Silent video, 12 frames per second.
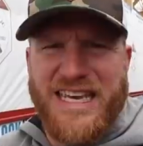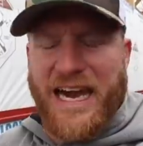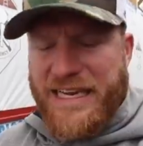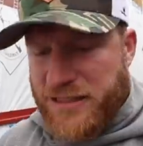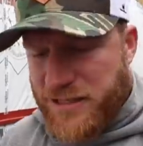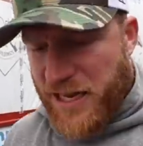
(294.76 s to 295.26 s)

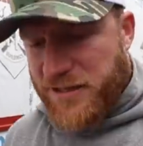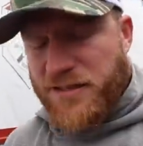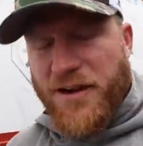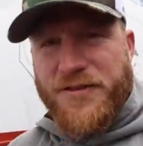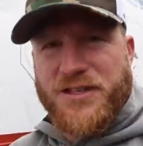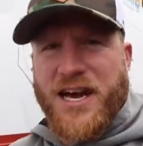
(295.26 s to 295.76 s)
Yikes, that
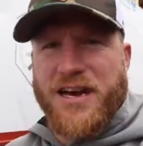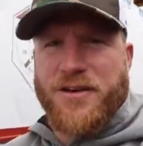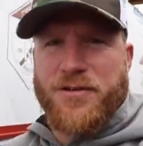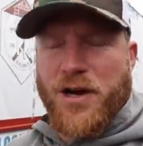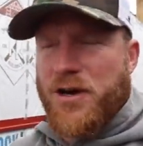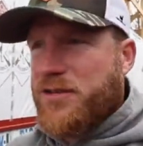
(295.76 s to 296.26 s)
stuff is kind of
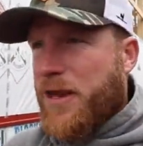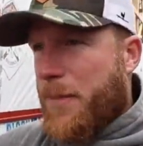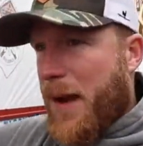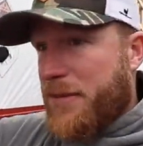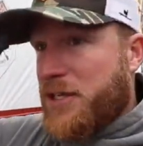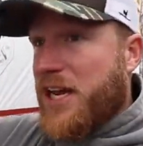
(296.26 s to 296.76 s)
gross. I
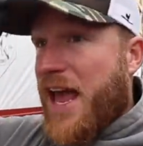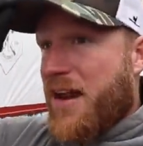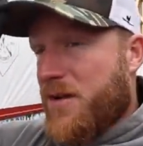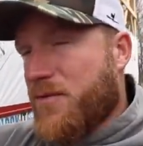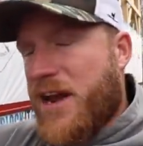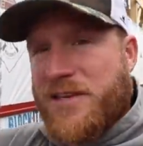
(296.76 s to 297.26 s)
probably should have had
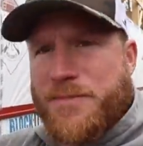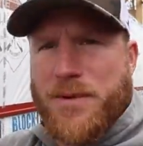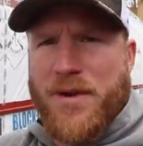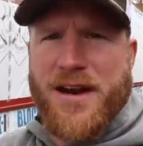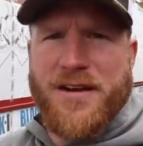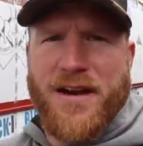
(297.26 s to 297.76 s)
a
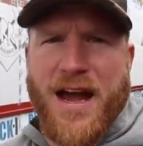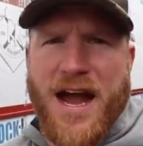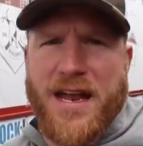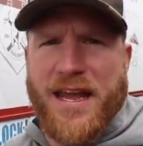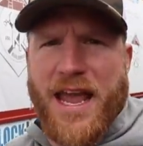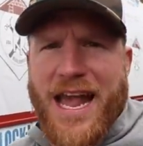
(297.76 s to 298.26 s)
respirator
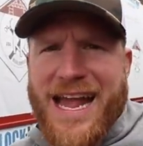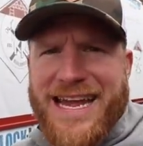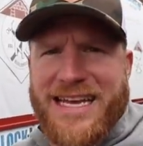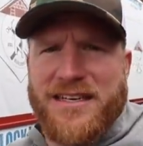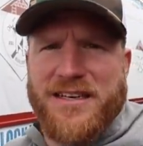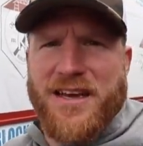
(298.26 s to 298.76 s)
on,
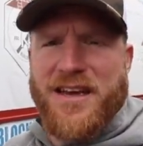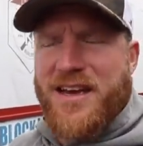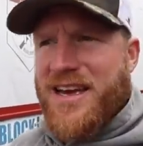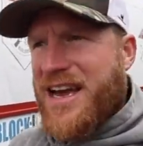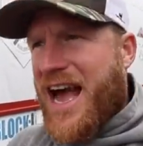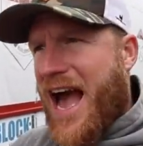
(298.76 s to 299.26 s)
and
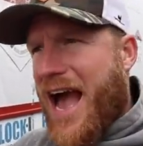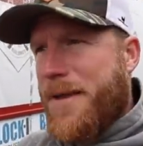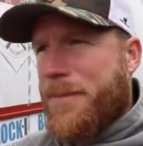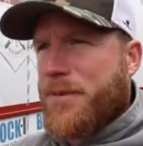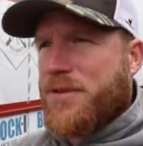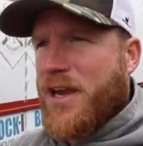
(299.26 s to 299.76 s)
eye
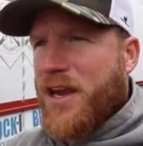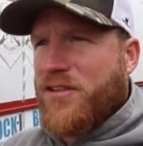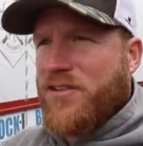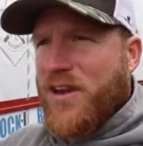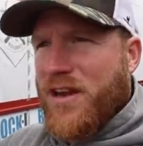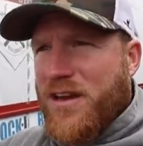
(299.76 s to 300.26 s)

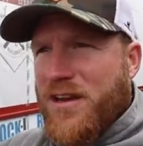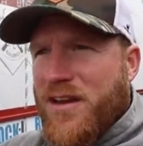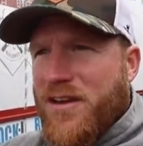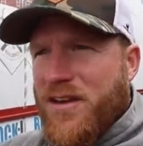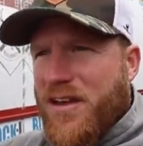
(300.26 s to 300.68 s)
protection,